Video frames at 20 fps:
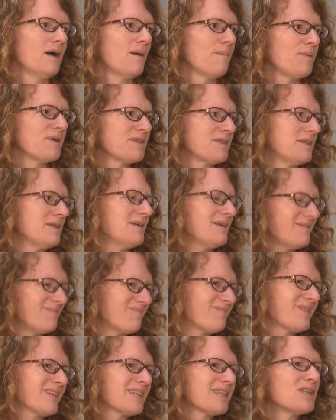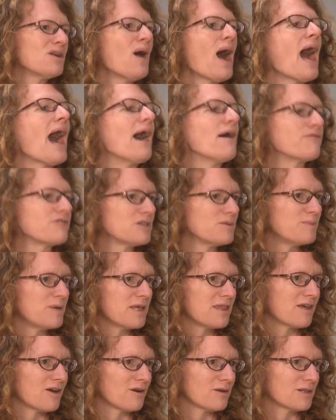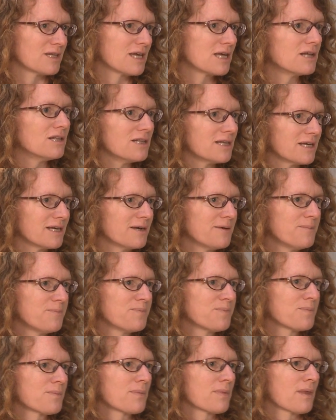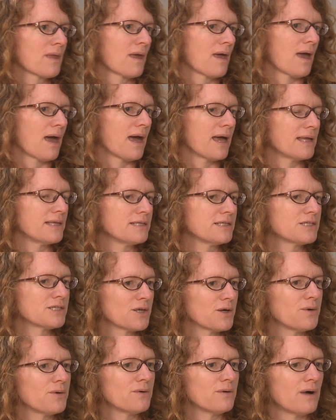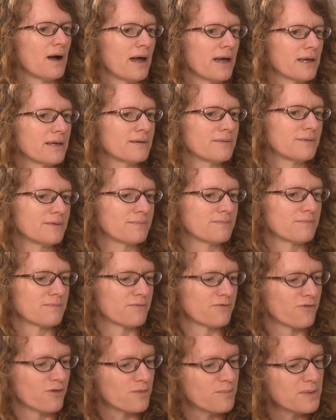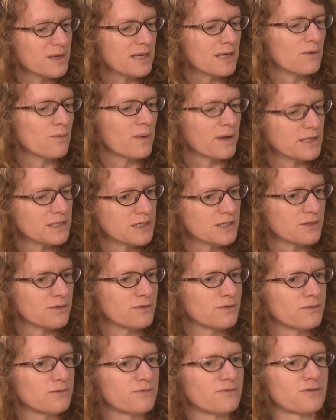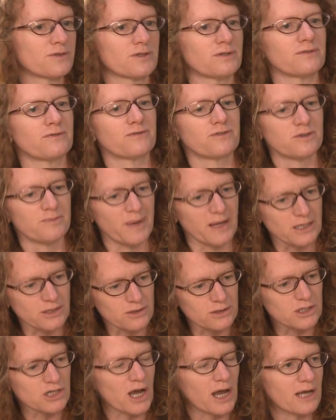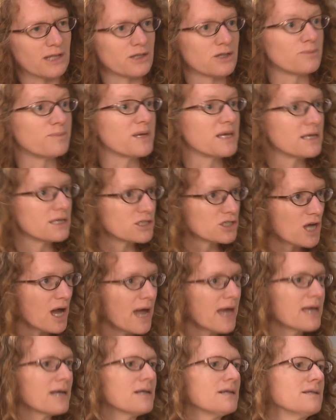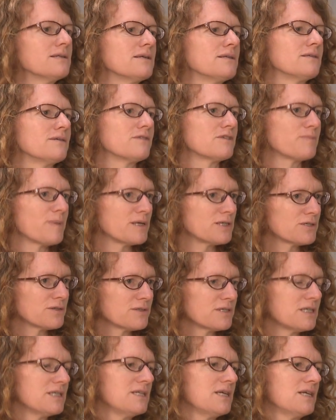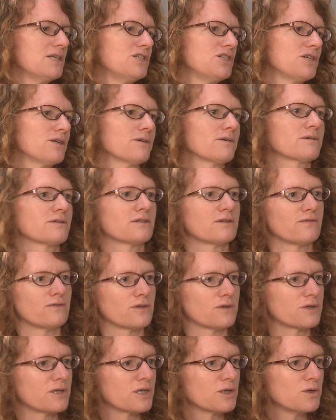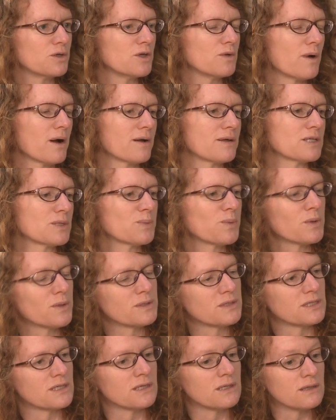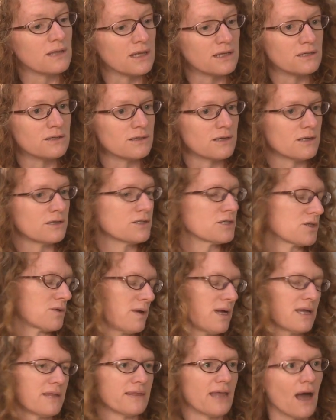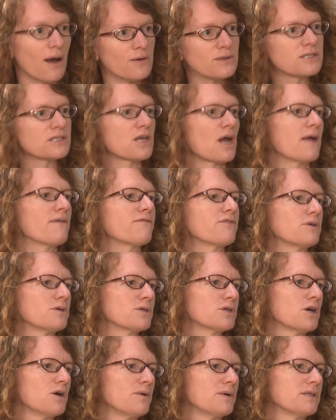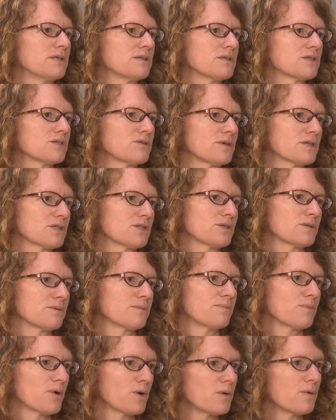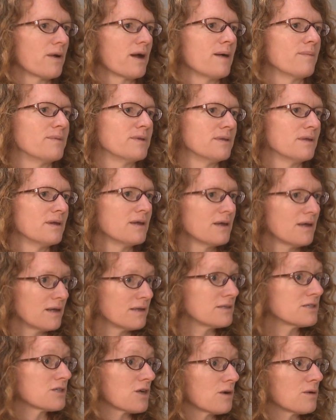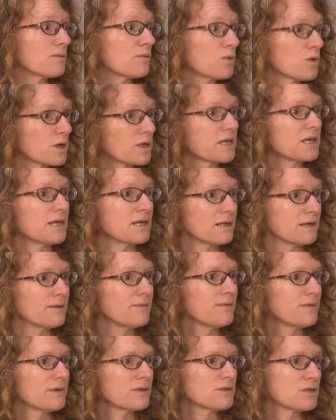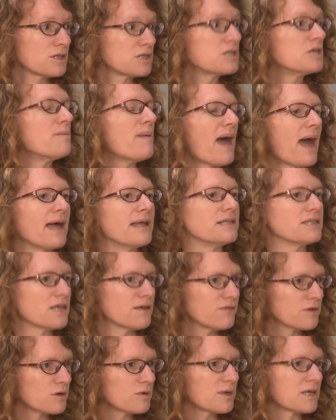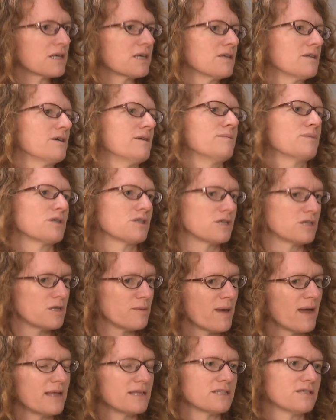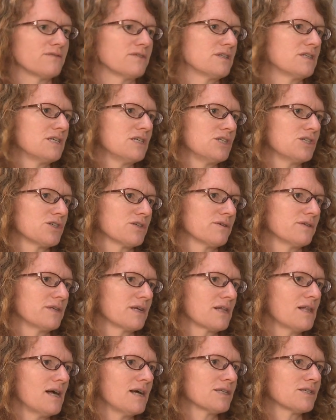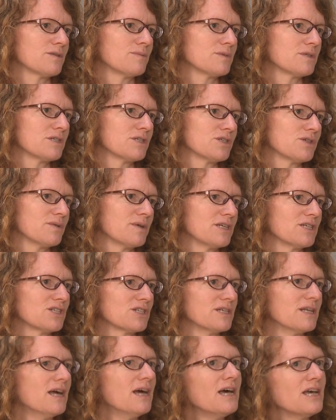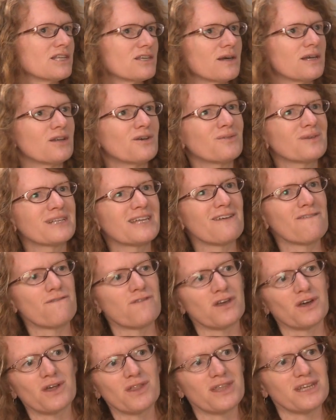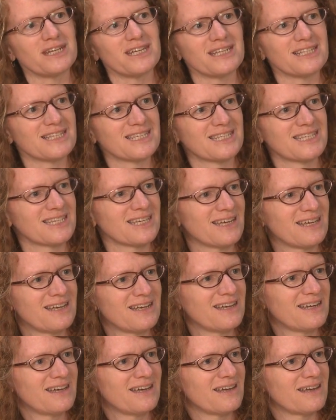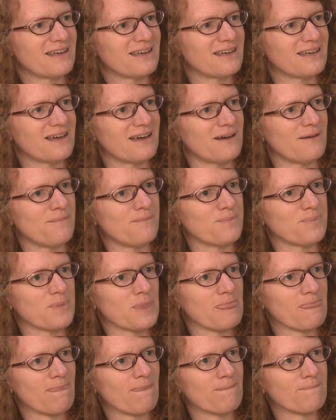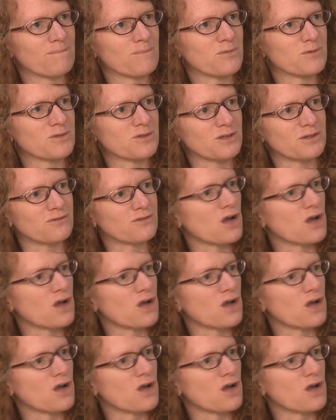But they don't have to be there legally. And so for me, once you've sort of spent your childhood being a child and you've spent your teenage years sort of learning who you are as a person, then it's great. Now it's time for you to go into a structured program and start working to the demands of a curriculum, to the demands of a teacher in the classroom situation. So I don't really feel that it's sort of